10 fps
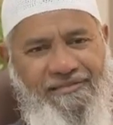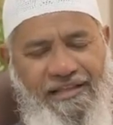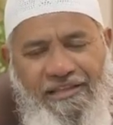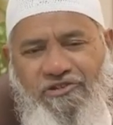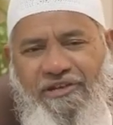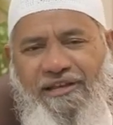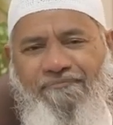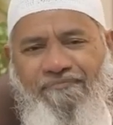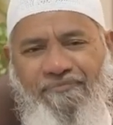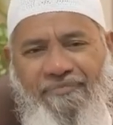Sell the share
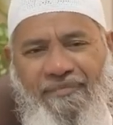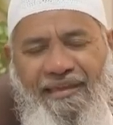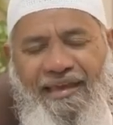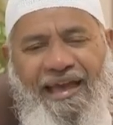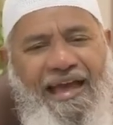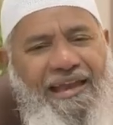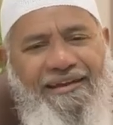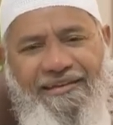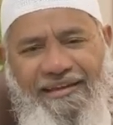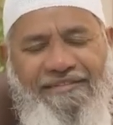
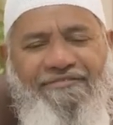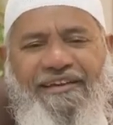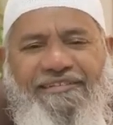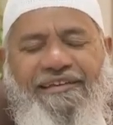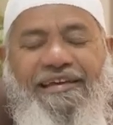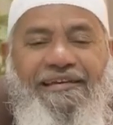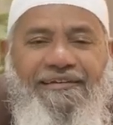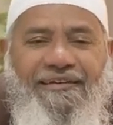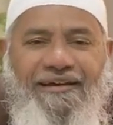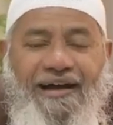and invest
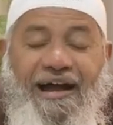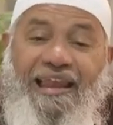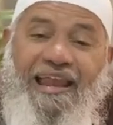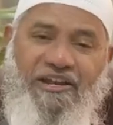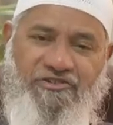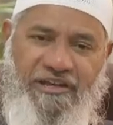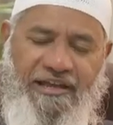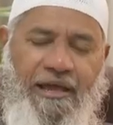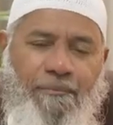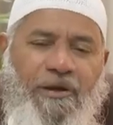in a halal
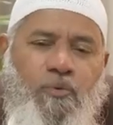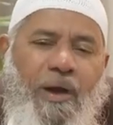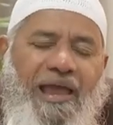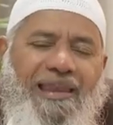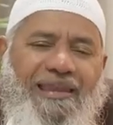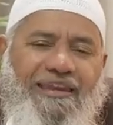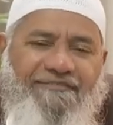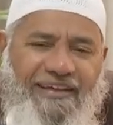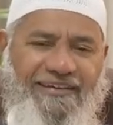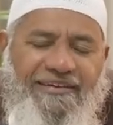share. But while
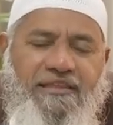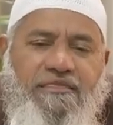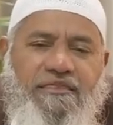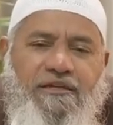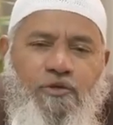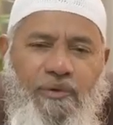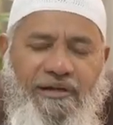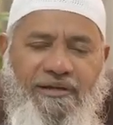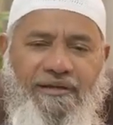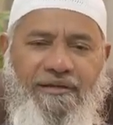investing, see to
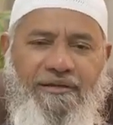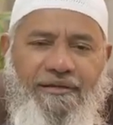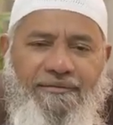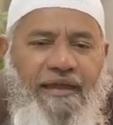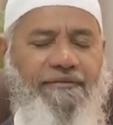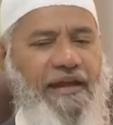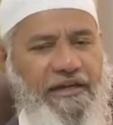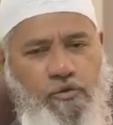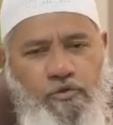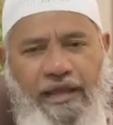it that there
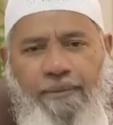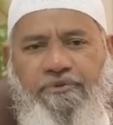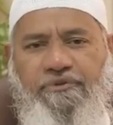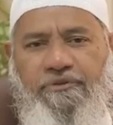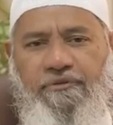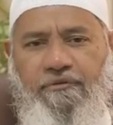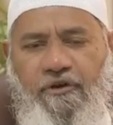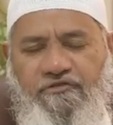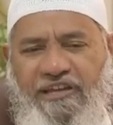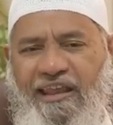are two types
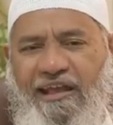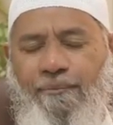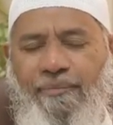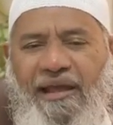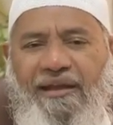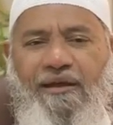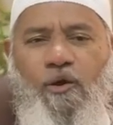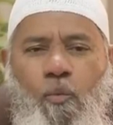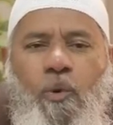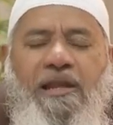of Sharia compliant.
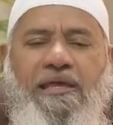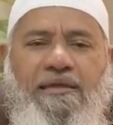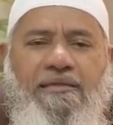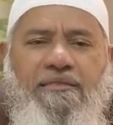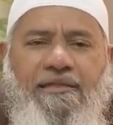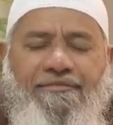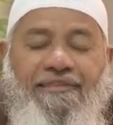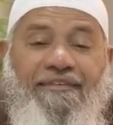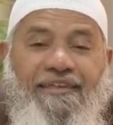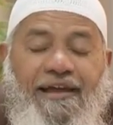One is
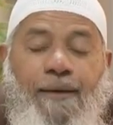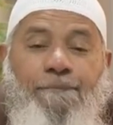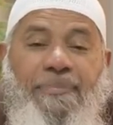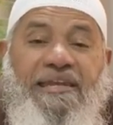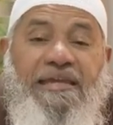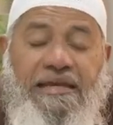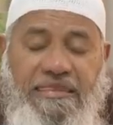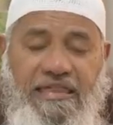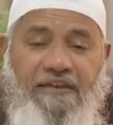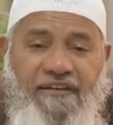that the company
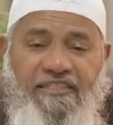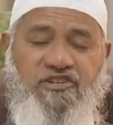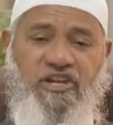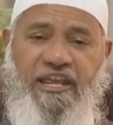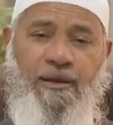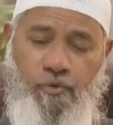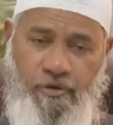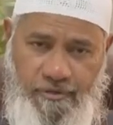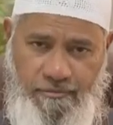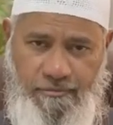itself has a Sharia
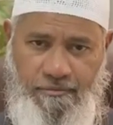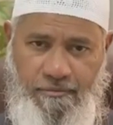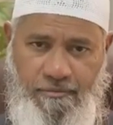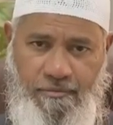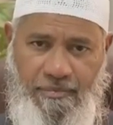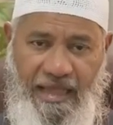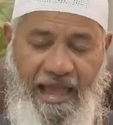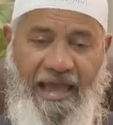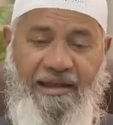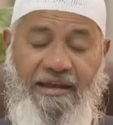board,
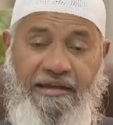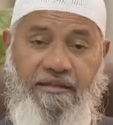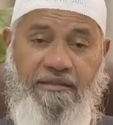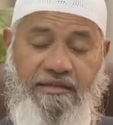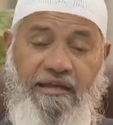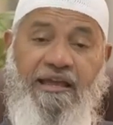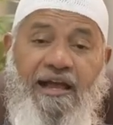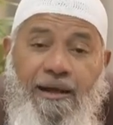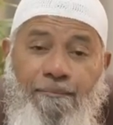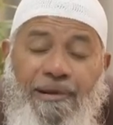and it is
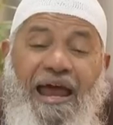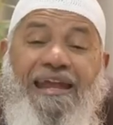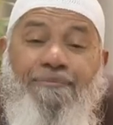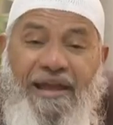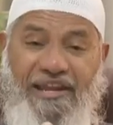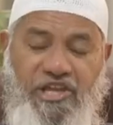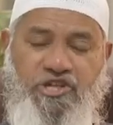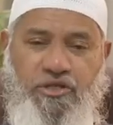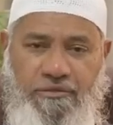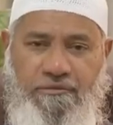Sharia compliant by
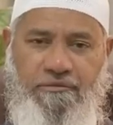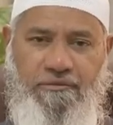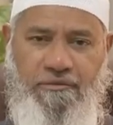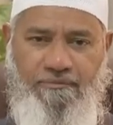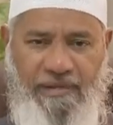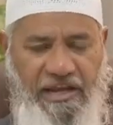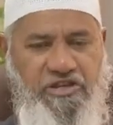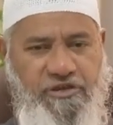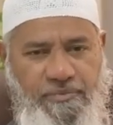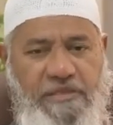nature. By
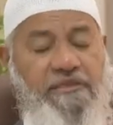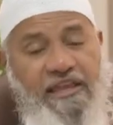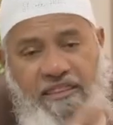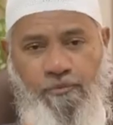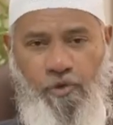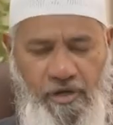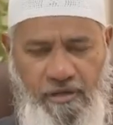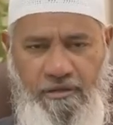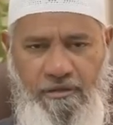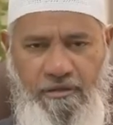nature means it has a board.